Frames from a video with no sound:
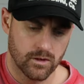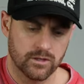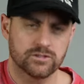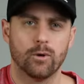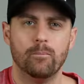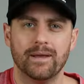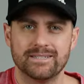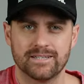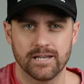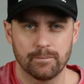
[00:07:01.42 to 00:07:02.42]
So
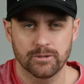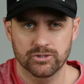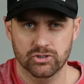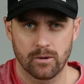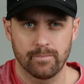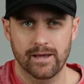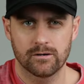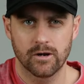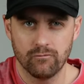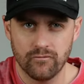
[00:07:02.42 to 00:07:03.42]
mixing up your strum
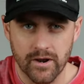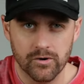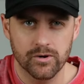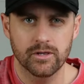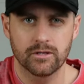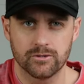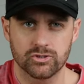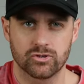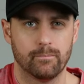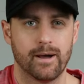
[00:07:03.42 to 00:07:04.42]
pattern and varying your
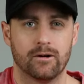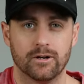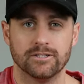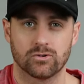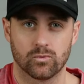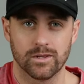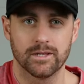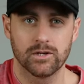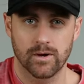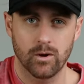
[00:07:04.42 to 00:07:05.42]
strum pattern is a
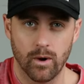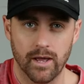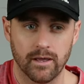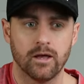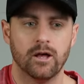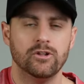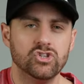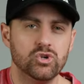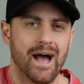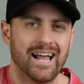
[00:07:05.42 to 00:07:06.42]
really great way
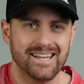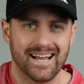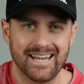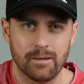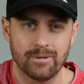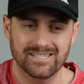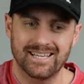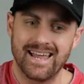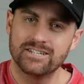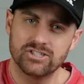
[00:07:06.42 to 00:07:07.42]
to add dynamics
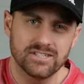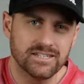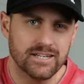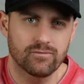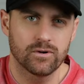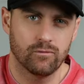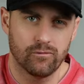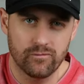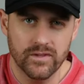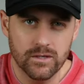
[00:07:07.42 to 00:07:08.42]
and add just a different
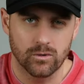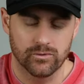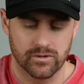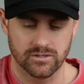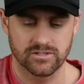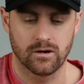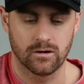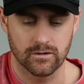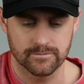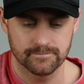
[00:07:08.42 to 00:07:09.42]
feel to the
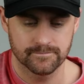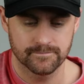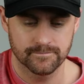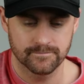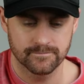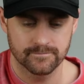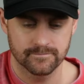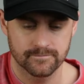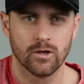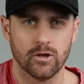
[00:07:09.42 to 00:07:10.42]
song.
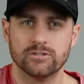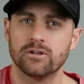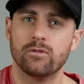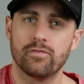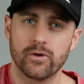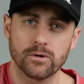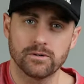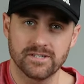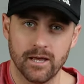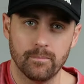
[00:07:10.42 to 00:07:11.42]
So the
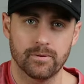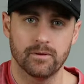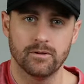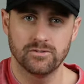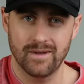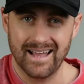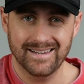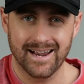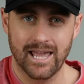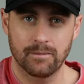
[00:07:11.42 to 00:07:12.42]
third tip to add
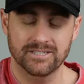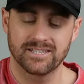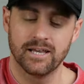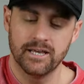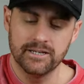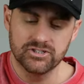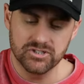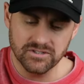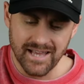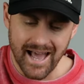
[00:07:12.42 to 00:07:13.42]
dynamics is
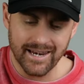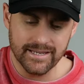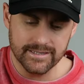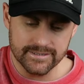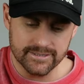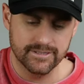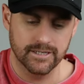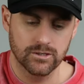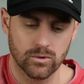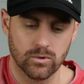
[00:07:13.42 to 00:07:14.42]
just adding a
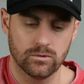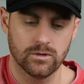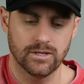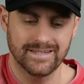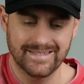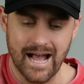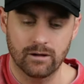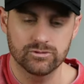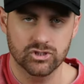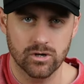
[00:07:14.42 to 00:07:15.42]
single
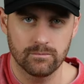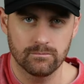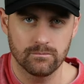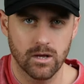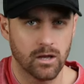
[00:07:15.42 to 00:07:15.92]
down strum,